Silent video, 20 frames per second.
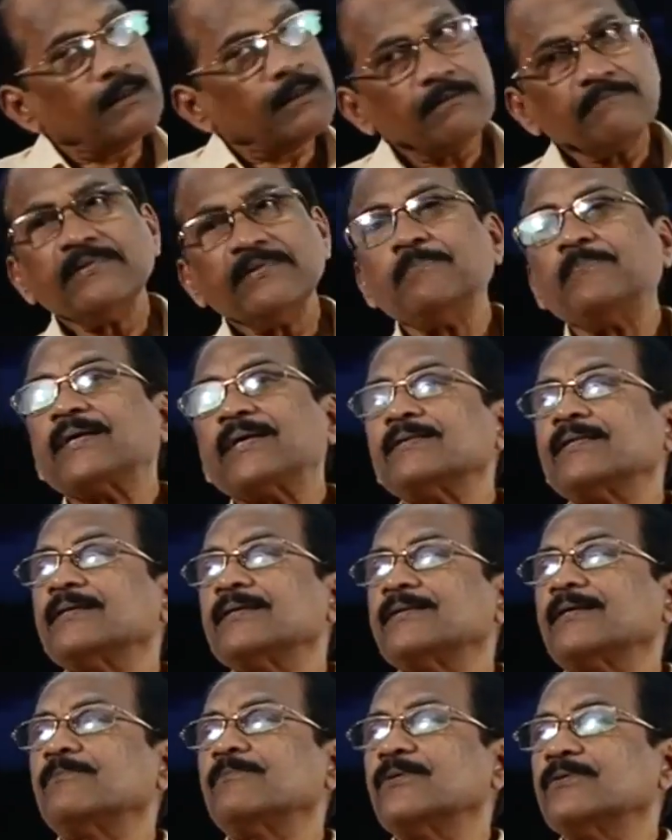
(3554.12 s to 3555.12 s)
We pay that
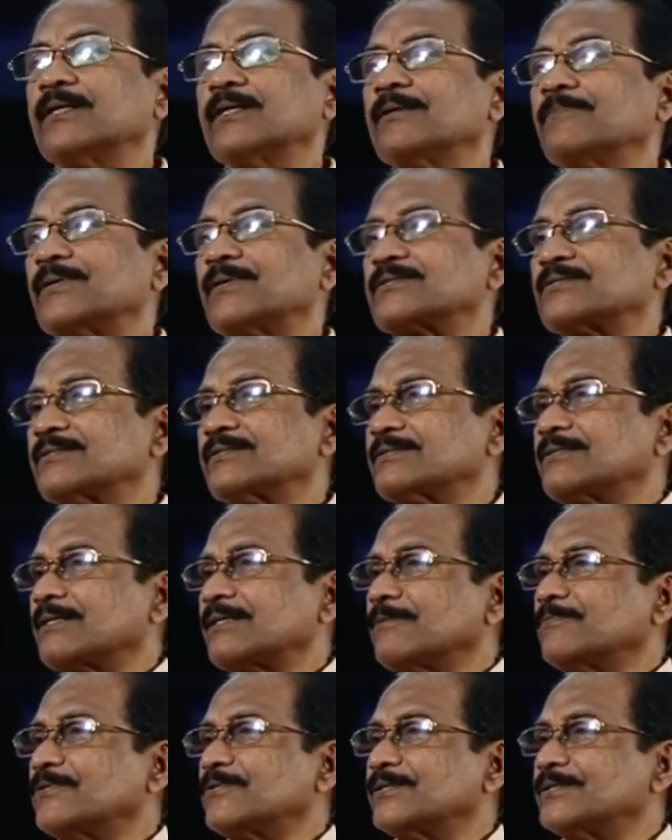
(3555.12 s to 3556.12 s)
amount and purchase the
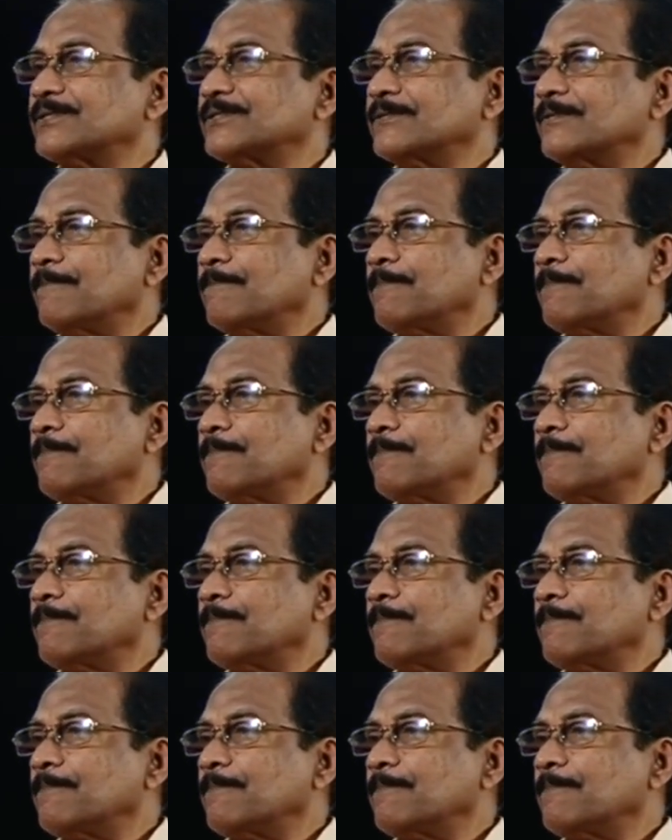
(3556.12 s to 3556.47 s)
commodity.